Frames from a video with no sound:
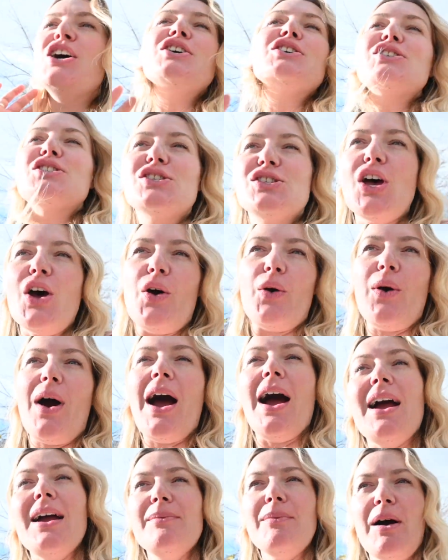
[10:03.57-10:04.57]
So
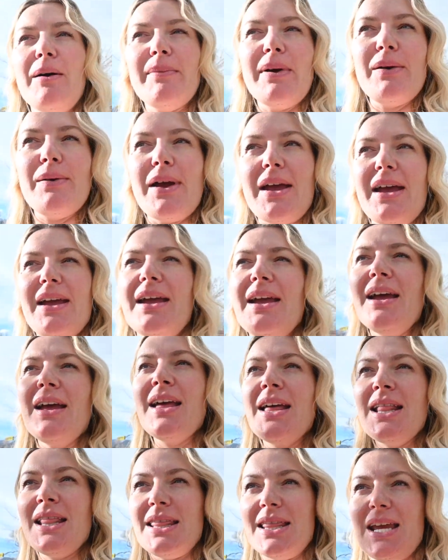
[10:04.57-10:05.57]
I am on my way
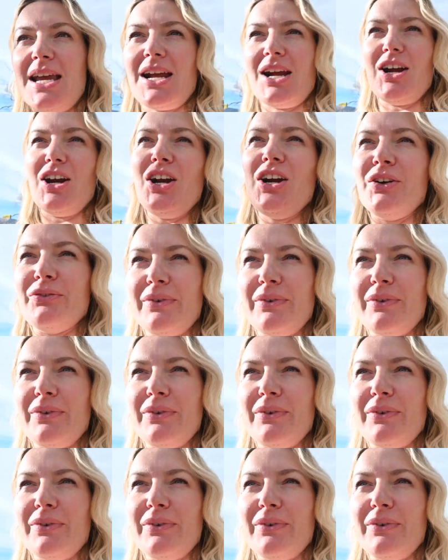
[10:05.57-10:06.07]
there